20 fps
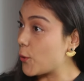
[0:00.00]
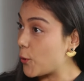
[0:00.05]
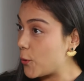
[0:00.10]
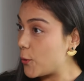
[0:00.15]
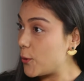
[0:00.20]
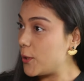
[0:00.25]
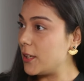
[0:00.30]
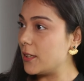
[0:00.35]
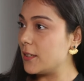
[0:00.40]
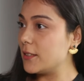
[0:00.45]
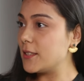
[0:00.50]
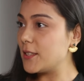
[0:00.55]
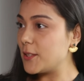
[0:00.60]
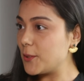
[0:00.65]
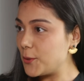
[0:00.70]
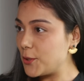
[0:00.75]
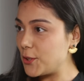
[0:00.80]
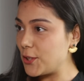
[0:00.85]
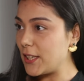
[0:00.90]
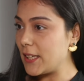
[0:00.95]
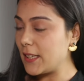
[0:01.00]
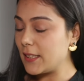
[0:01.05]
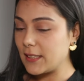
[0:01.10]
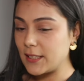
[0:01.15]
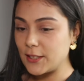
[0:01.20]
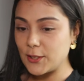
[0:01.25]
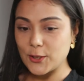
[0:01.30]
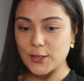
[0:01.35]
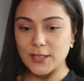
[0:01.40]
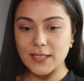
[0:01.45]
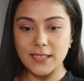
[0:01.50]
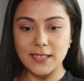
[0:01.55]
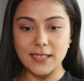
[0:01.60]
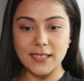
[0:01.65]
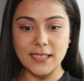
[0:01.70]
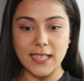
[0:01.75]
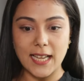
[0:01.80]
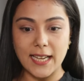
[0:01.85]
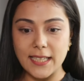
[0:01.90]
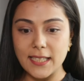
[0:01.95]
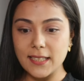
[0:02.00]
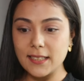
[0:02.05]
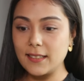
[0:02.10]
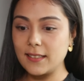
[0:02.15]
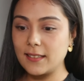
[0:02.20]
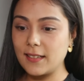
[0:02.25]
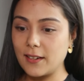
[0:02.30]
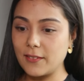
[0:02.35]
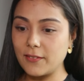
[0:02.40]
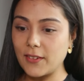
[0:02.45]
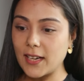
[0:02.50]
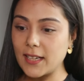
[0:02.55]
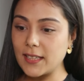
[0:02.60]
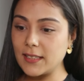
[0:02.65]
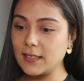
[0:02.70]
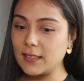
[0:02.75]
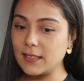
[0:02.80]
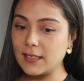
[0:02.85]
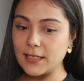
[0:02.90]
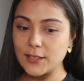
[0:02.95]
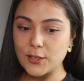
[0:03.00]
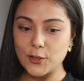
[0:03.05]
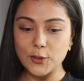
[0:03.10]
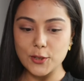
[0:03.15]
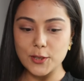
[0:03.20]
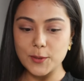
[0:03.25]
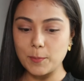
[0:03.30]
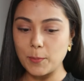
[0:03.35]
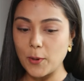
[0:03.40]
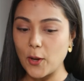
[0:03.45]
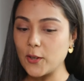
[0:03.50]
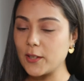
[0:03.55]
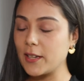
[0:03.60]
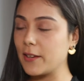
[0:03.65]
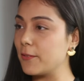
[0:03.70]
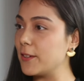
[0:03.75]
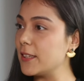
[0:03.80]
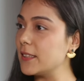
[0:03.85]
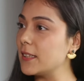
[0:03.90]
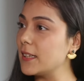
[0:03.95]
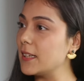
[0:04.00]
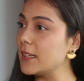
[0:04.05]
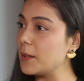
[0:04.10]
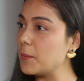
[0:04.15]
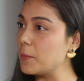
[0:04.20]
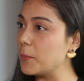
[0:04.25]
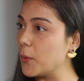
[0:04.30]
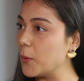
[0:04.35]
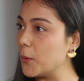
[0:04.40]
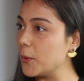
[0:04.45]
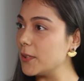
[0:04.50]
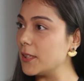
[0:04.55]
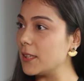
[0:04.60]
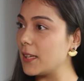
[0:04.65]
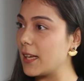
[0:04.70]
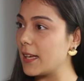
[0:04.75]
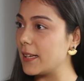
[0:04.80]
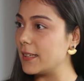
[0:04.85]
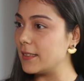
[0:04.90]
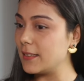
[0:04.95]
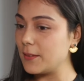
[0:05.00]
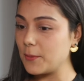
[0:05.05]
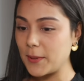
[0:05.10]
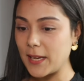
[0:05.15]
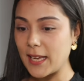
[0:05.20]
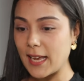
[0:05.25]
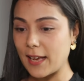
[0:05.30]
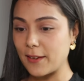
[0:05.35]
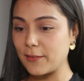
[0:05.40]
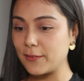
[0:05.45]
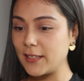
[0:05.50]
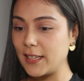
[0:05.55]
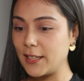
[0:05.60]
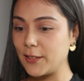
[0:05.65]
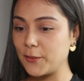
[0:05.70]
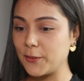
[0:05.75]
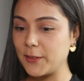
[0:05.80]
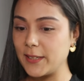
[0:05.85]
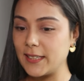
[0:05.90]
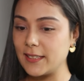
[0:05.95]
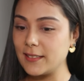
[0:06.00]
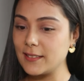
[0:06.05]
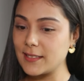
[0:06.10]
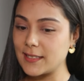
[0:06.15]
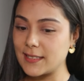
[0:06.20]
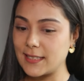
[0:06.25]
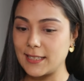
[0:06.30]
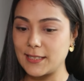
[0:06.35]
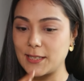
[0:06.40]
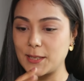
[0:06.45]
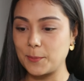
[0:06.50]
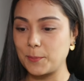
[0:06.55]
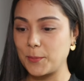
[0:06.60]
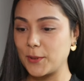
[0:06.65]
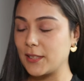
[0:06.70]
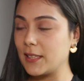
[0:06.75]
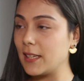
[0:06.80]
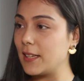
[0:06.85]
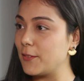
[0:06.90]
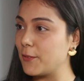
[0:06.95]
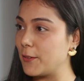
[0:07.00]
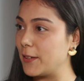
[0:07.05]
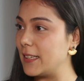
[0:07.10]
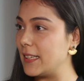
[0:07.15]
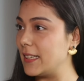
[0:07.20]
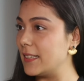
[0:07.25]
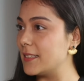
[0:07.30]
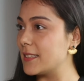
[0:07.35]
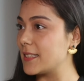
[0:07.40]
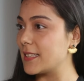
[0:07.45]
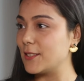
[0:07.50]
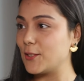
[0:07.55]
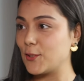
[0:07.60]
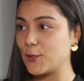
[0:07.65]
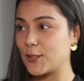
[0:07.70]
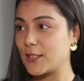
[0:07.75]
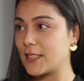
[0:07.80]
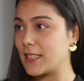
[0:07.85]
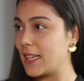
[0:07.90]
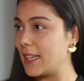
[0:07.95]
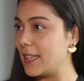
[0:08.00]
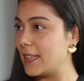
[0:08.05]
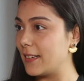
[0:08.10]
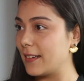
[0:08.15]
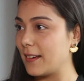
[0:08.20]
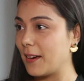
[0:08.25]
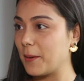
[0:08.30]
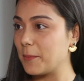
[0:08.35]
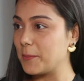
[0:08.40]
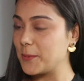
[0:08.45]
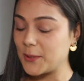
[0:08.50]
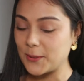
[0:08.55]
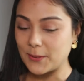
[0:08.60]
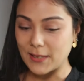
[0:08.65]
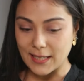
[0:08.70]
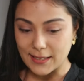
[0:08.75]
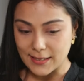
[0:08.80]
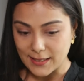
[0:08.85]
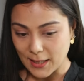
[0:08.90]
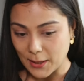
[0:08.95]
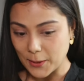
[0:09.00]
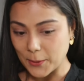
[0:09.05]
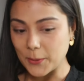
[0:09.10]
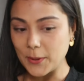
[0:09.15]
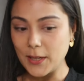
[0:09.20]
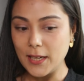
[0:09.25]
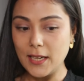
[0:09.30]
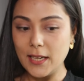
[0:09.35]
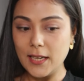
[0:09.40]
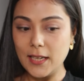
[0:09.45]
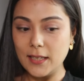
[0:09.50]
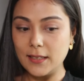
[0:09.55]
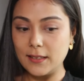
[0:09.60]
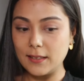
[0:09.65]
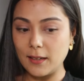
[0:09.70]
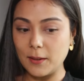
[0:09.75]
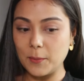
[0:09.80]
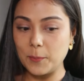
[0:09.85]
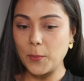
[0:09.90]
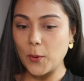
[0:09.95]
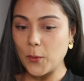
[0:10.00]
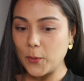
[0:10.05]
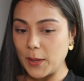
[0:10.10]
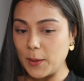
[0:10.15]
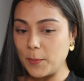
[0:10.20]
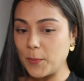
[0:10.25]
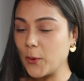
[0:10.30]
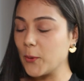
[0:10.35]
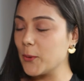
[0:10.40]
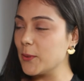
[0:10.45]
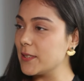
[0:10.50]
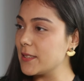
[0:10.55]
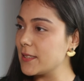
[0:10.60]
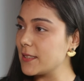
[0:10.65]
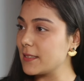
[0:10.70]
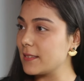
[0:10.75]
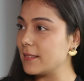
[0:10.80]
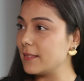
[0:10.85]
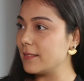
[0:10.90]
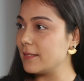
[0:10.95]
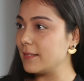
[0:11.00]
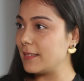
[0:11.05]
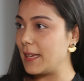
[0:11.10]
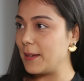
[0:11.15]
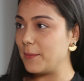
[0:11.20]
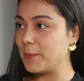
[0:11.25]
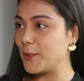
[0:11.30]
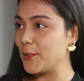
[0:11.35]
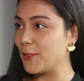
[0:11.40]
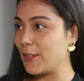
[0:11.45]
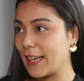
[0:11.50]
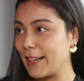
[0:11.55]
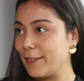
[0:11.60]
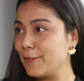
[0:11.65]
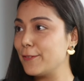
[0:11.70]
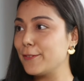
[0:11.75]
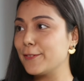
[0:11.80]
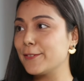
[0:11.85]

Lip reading: roll a sushi, they just decided in Hawaii that let's just plonk everything in a bowl, and we have the ingredients. Let's put the ingredients and just eat it up. So that's how the poke bowls came to life.